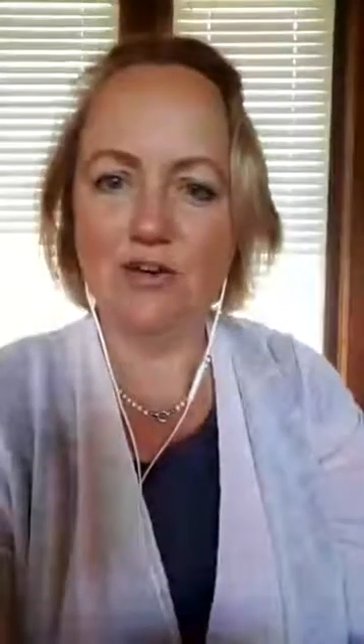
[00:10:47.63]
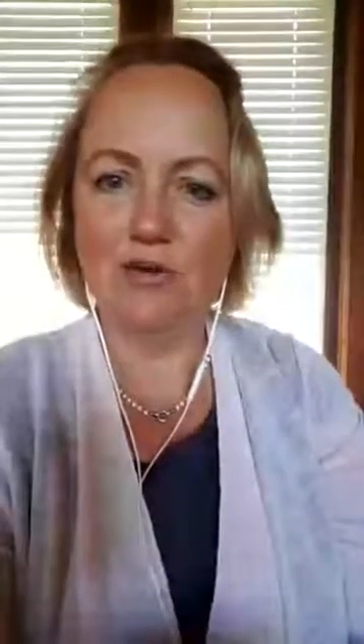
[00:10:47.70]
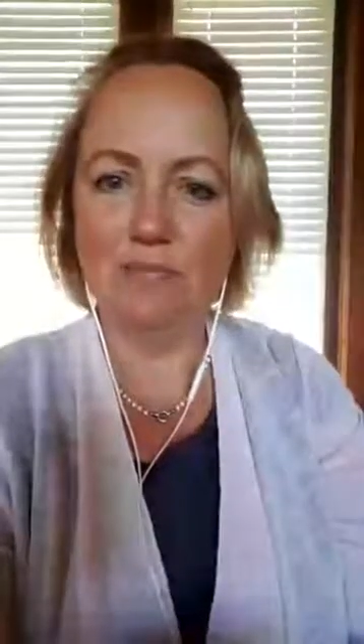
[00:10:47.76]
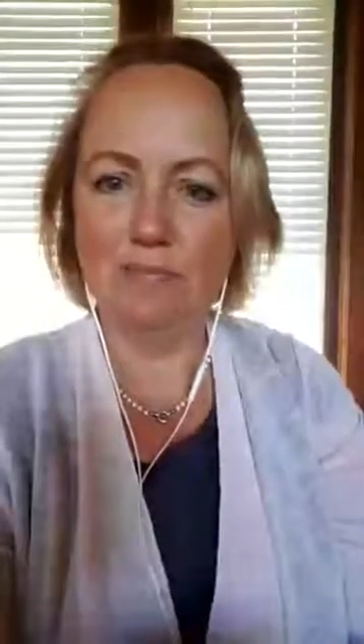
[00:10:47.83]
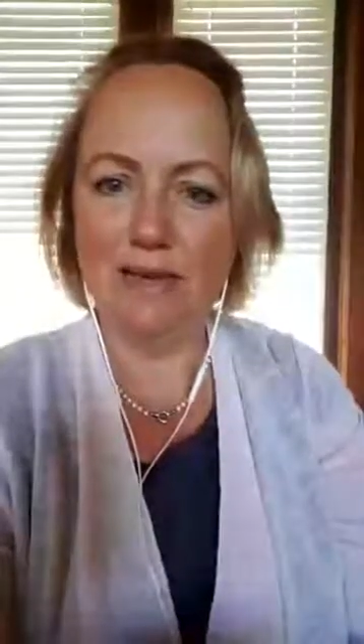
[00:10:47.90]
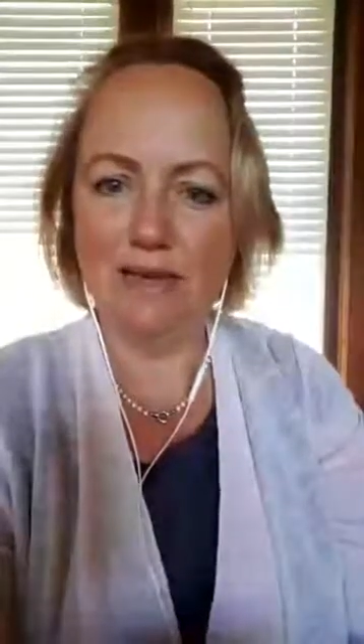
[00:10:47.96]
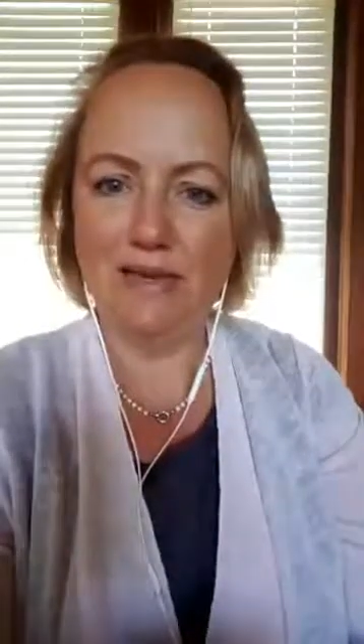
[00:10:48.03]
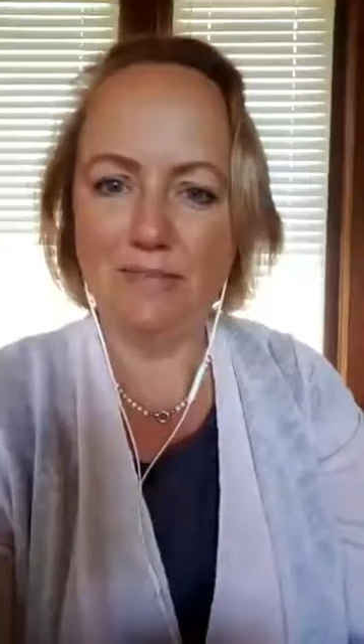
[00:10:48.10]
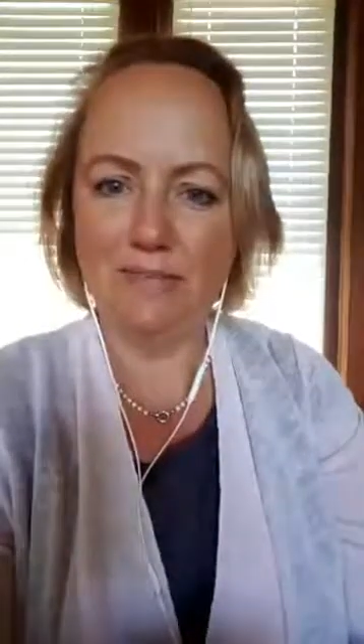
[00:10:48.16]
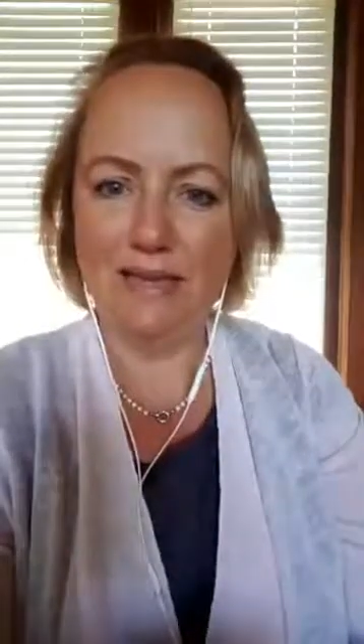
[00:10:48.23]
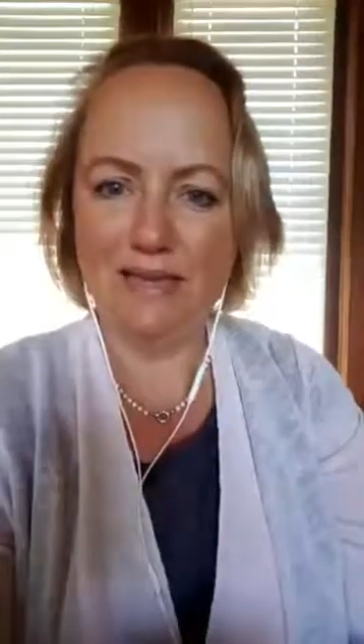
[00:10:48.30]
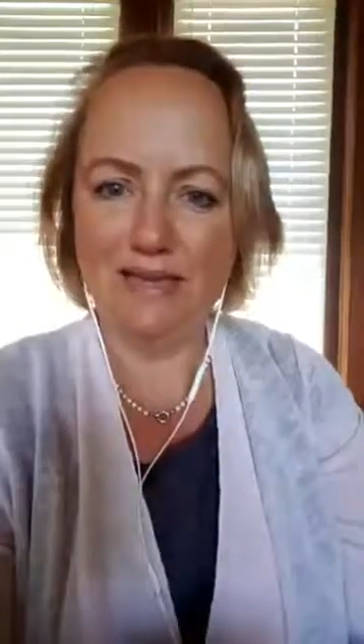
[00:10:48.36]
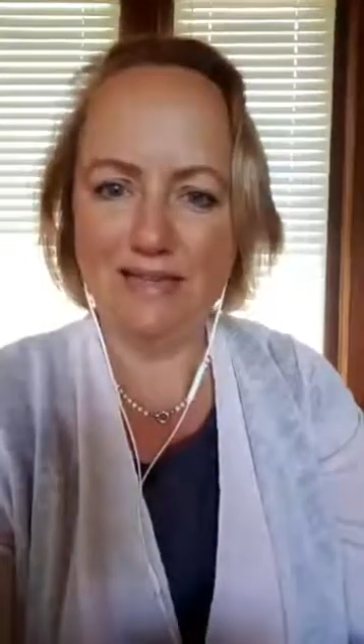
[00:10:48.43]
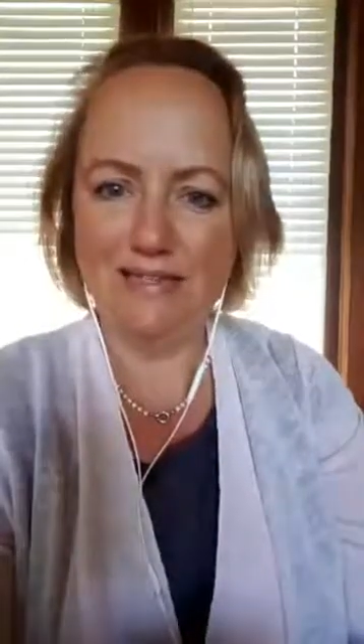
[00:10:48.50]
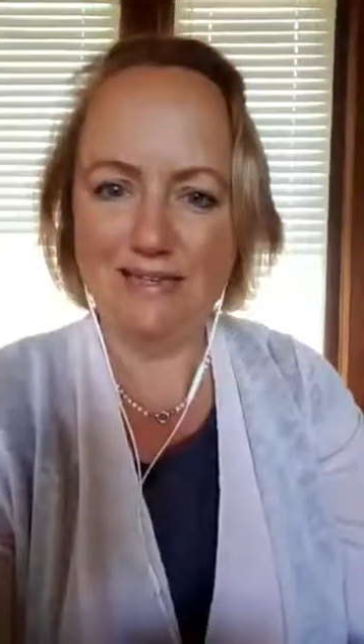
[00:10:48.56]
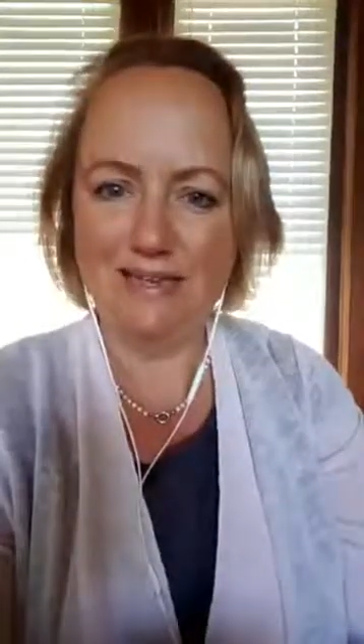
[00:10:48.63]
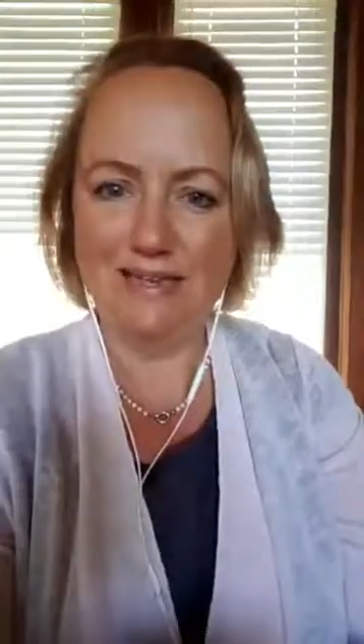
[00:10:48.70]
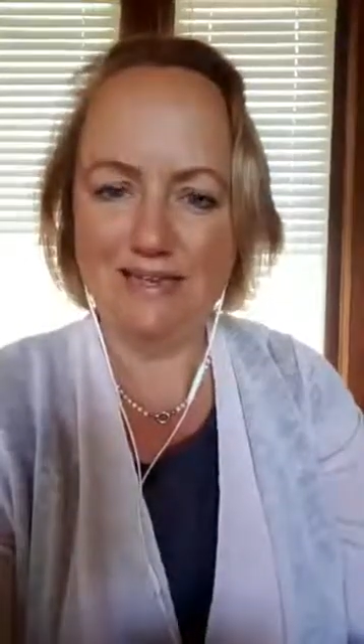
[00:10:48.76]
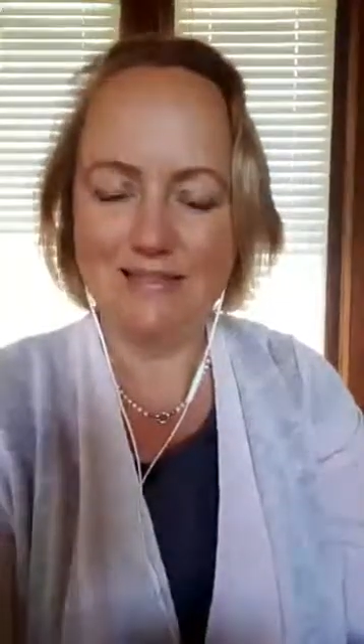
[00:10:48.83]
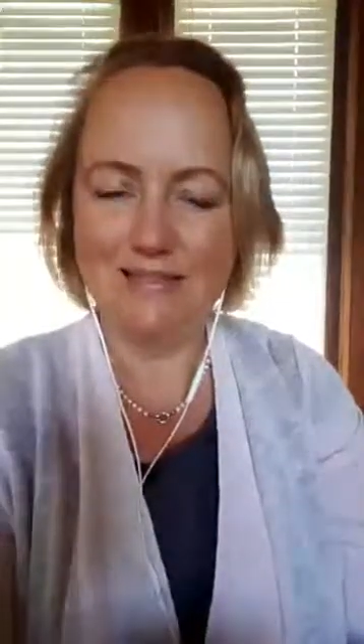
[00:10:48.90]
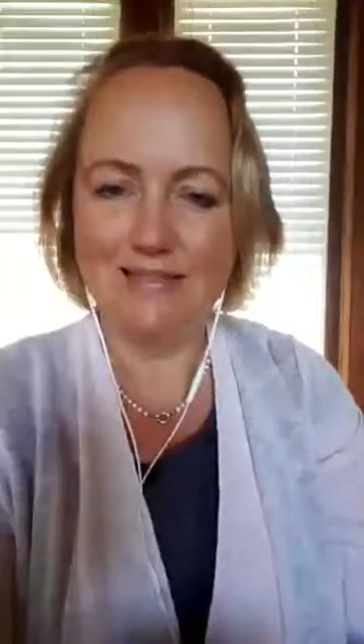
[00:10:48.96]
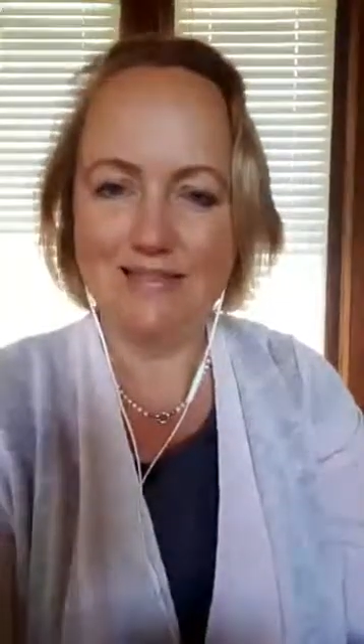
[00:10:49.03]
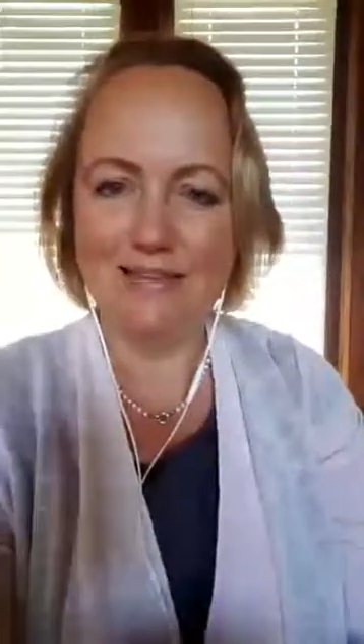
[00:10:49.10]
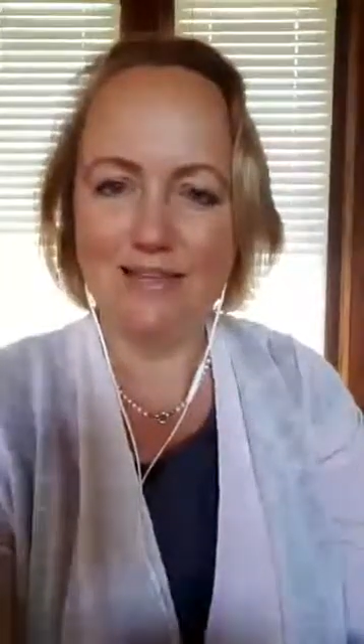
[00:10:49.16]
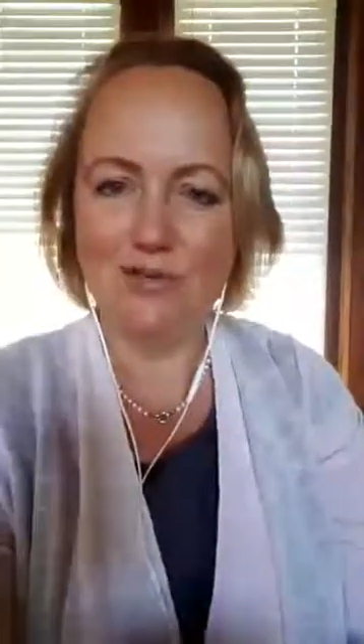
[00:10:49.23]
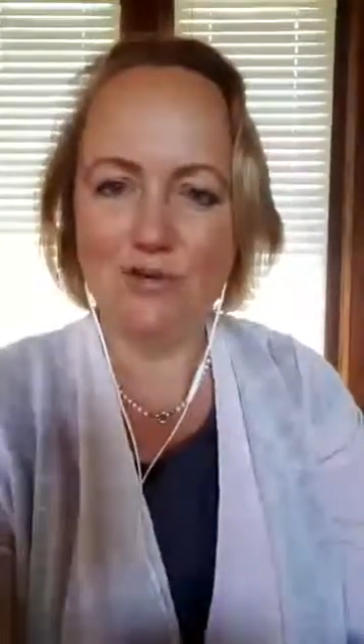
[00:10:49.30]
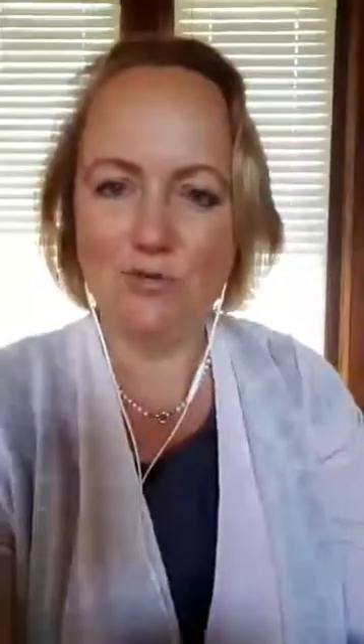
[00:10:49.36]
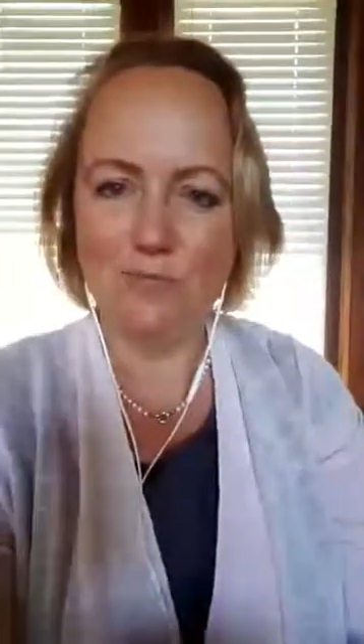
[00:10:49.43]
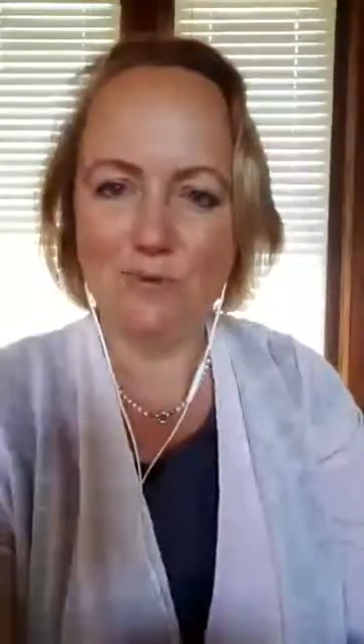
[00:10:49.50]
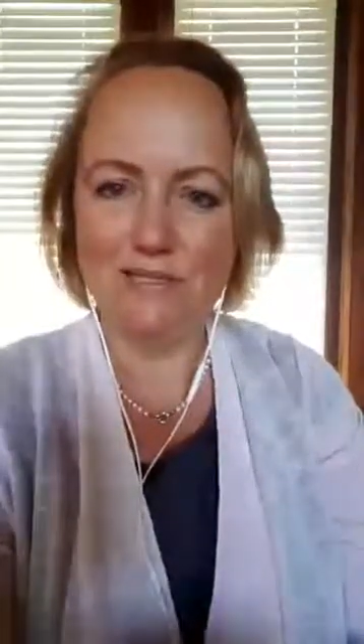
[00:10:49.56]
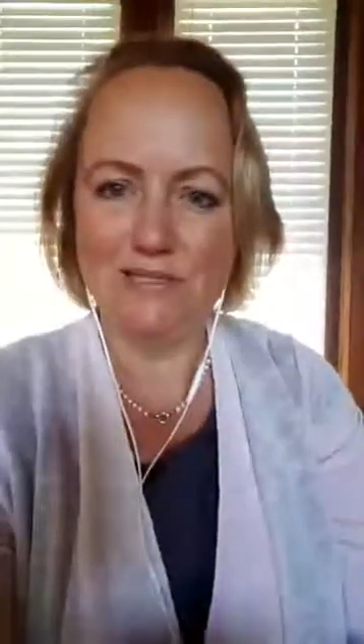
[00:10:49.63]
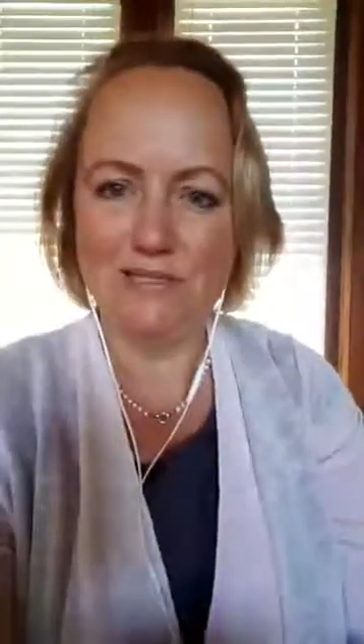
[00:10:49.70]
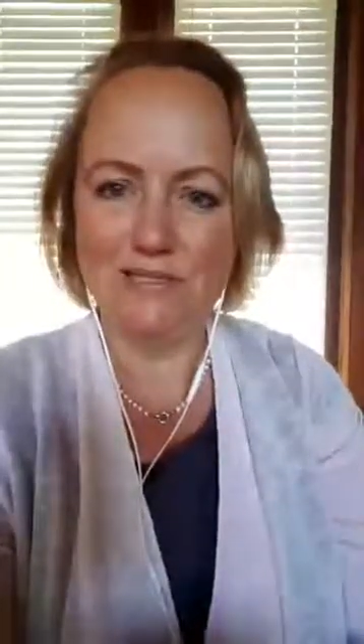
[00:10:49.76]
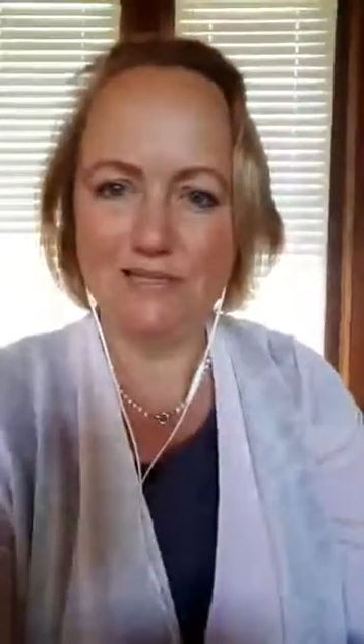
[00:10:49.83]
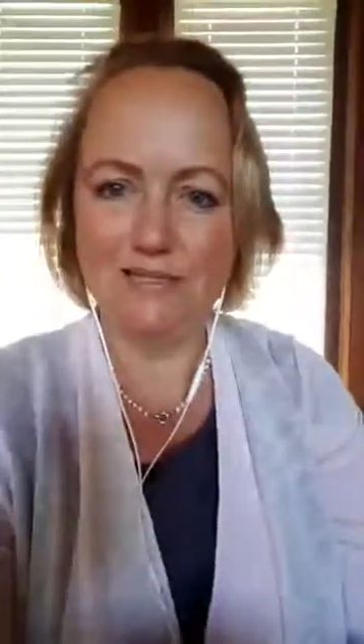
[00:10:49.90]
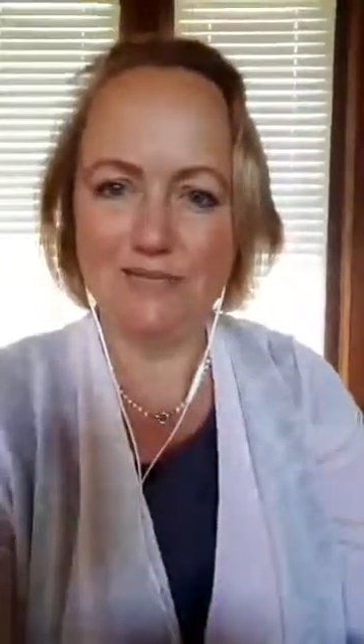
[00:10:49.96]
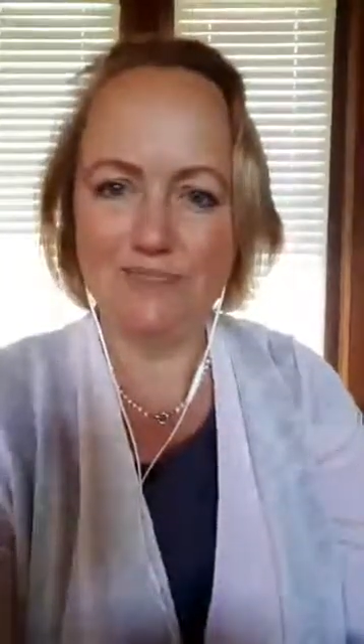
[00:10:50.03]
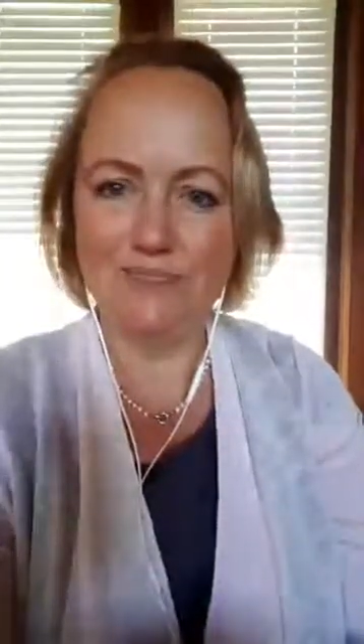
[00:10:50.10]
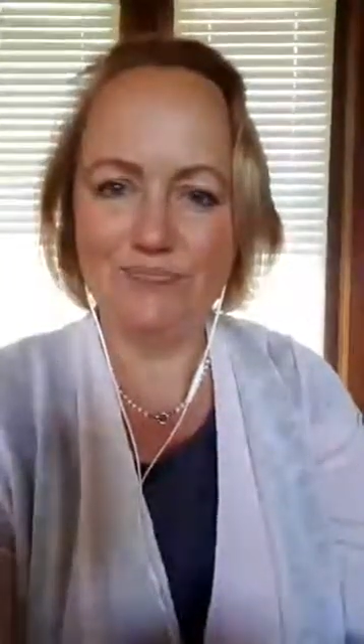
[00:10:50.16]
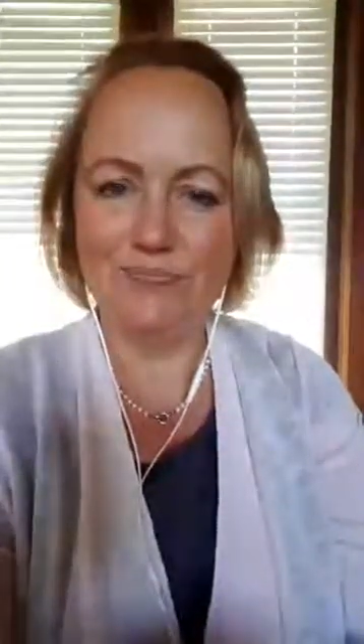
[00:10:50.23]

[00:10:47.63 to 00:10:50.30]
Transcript: on money-making tasks in your business.